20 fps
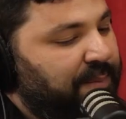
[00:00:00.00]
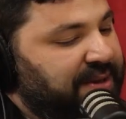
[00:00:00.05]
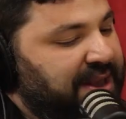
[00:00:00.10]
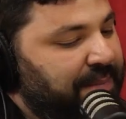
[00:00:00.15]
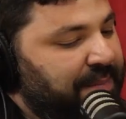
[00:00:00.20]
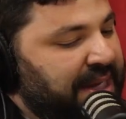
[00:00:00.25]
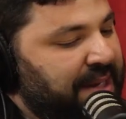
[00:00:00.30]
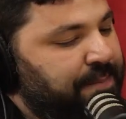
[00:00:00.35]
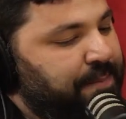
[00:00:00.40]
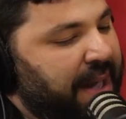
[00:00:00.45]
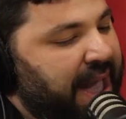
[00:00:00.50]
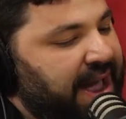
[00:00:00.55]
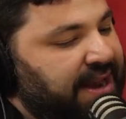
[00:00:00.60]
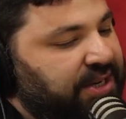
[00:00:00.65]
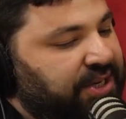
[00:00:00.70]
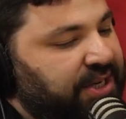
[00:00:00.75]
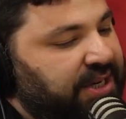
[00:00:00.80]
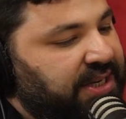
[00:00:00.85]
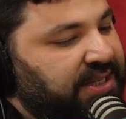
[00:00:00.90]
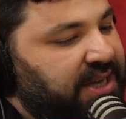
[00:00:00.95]
to me,
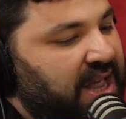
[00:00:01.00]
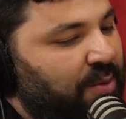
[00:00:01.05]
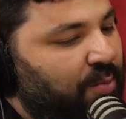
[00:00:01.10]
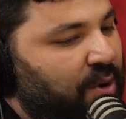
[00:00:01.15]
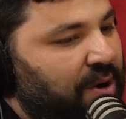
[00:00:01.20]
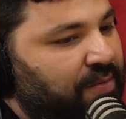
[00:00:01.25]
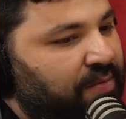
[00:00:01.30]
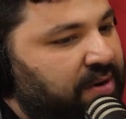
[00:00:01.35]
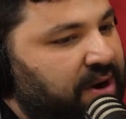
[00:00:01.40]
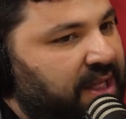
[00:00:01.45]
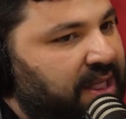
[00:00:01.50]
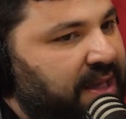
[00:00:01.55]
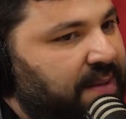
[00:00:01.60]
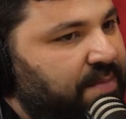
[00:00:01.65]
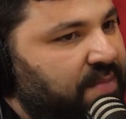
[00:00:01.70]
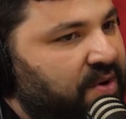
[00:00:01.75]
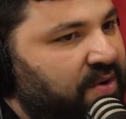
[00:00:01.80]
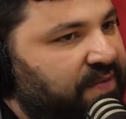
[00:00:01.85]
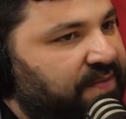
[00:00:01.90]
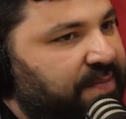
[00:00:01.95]
Banshees, and what really
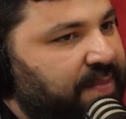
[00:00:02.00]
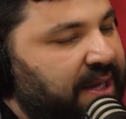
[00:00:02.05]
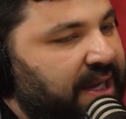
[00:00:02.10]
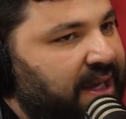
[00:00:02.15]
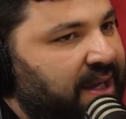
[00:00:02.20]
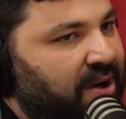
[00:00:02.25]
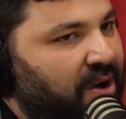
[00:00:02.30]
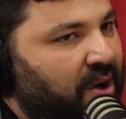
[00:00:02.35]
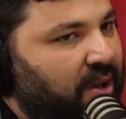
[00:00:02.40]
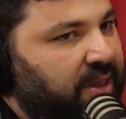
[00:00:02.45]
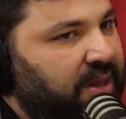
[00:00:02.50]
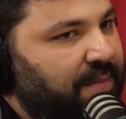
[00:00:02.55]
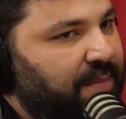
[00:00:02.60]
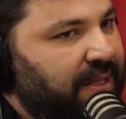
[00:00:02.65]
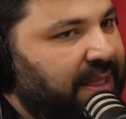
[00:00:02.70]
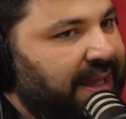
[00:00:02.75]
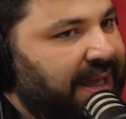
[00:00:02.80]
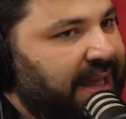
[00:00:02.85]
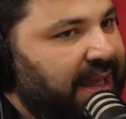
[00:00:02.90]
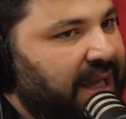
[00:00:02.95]
moved me
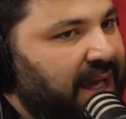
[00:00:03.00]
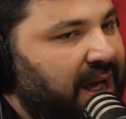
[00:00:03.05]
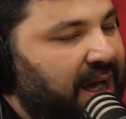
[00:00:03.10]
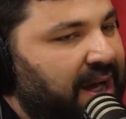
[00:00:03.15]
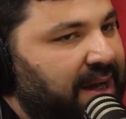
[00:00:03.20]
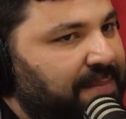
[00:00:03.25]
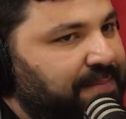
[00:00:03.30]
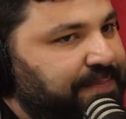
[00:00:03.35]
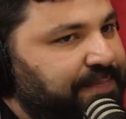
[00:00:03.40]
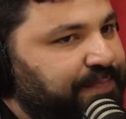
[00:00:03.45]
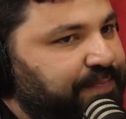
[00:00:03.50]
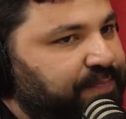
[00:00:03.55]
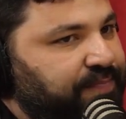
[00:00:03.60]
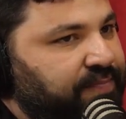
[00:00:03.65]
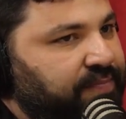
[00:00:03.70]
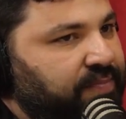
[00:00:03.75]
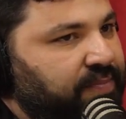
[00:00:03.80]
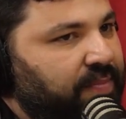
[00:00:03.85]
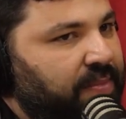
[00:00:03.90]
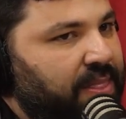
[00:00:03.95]
ultimately,
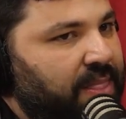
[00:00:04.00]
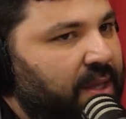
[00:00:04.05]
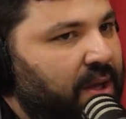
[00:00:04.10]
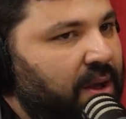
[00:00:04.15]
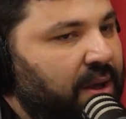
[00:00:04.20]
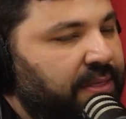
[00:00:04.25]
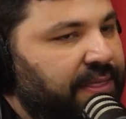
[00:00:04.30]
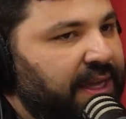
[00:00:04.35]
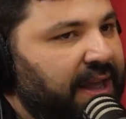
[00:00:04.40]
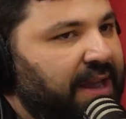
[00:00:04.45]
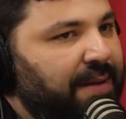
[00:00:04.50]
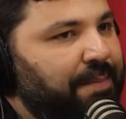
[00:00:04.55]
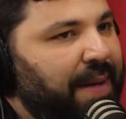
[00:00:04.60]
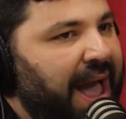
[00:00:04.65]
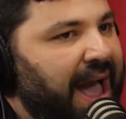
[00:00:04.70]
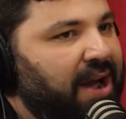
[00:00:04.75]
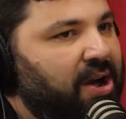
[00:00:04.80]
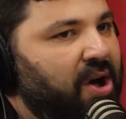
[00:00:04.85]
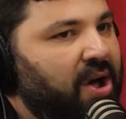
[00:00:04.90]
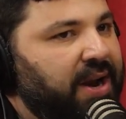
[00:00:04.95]
thinking
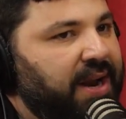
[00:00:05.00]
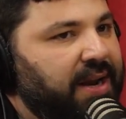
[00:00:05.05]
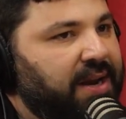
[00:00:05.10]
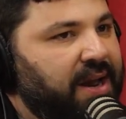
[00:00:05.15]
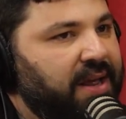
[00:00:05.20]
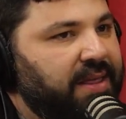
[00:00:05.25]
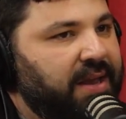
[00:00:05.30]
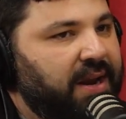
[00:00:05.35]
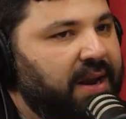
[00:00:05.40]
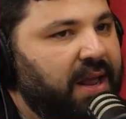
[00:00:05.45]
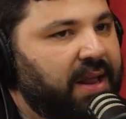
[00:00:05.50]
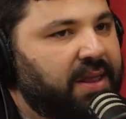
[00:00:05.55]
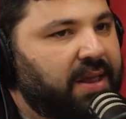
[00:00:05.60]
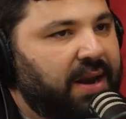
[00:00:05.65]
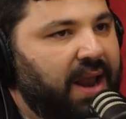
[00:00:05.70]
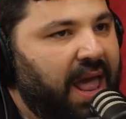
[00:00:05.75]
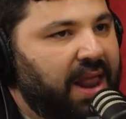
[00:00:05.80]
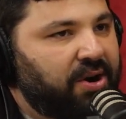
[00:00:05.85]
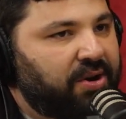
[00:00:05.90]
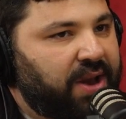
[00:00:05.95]
back on it, because it's
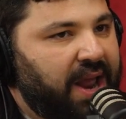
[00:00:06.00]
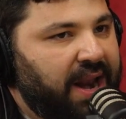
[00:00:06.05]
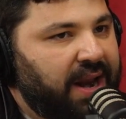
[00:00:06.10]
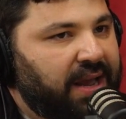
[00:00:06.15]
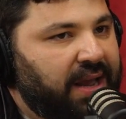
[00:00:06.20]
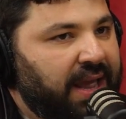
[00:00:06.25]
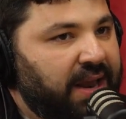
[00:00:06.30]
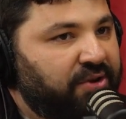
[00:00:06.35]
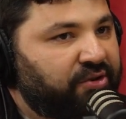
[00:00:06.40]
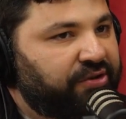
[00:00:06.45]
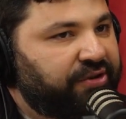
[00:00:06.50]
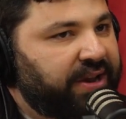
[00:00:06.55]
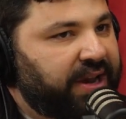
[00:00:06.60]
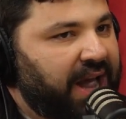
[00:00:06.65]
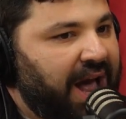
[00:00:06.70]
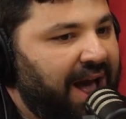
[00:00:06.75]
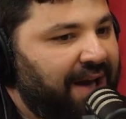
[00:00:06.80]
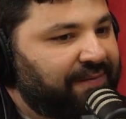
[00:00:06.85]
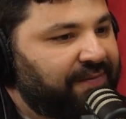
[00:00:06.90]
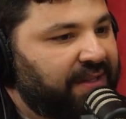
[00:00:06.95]
an entertaining, interesting
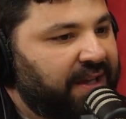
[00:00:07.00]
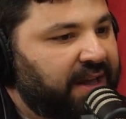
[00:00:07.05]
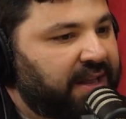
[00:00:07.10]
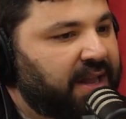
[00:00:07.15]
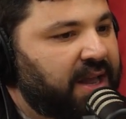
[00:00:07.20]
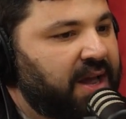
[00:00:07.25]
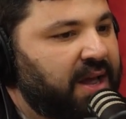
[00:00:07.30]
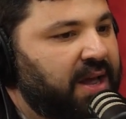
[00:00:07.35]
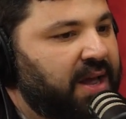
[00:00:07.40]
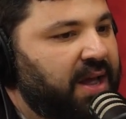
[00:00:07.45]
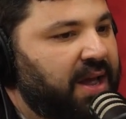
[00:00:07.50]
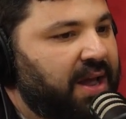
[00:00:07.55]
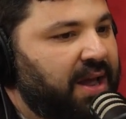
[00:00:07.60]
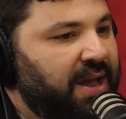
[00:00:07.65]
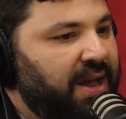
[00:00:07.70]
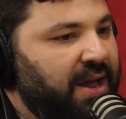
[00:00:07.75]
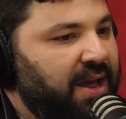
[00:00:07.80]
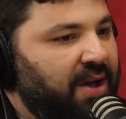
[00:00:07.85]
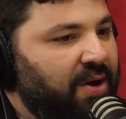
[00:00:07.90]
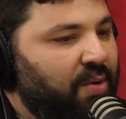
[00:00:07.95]
conflict.
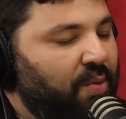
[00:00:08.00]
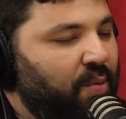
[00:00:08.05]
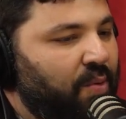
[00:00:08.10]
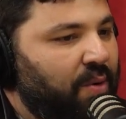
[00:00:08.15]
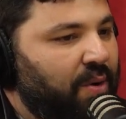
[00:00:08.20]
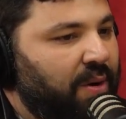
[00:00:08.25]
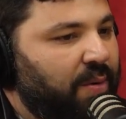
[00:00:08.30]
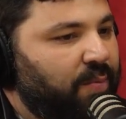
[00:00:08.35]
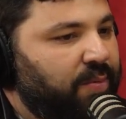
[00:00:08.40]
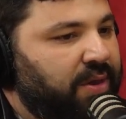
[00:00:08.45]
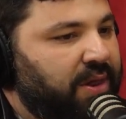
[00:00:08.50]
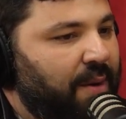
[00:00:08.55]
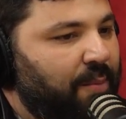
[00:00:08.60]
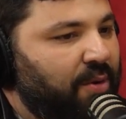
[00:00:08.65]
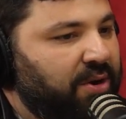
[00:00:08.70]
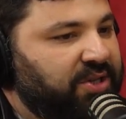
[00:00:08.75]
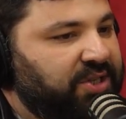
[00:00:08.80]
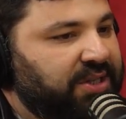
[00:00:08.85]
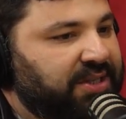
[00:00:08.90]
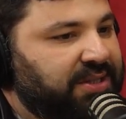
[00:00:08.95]

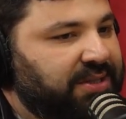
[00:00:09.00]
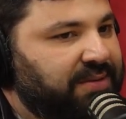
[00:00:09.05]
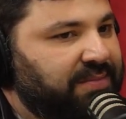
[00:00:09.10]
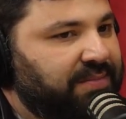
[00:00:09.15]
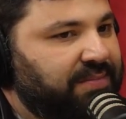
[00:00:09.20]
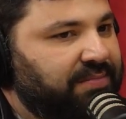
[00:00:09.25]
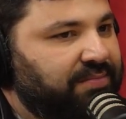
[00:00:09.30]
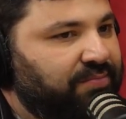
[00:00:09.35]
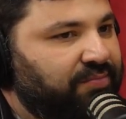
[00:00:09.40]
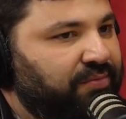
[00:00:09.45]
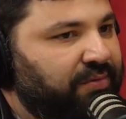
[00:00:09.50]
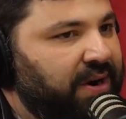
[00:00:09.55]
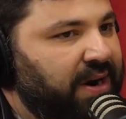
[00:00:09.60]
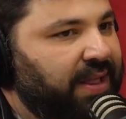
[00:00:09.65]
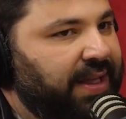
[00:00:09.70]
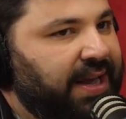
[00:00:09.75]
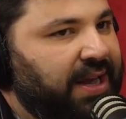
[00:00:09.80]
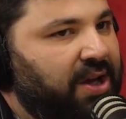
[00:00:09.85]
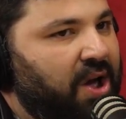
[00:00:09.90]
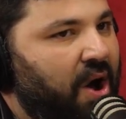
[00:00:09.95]
Someone just
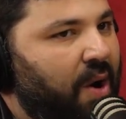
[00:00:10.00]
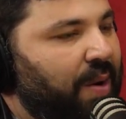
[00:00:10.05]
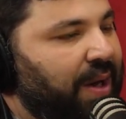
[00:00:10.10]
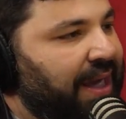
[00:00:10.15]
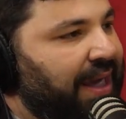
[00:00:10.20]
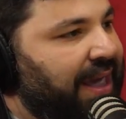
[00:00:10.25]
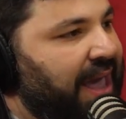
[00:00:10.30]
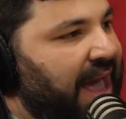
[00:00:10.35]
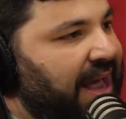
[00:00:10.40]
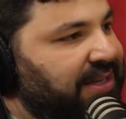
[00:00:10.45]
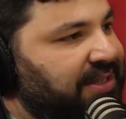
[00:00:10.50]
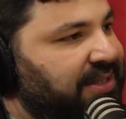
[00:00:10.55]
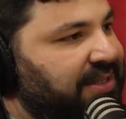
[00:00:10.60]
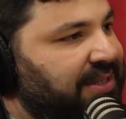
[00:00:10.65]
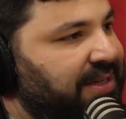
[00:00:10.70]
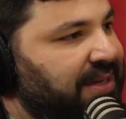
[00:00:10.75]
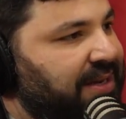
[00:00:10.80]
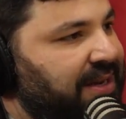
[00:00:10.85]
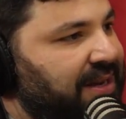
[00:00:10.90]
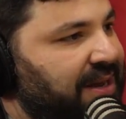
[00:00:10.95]
really going against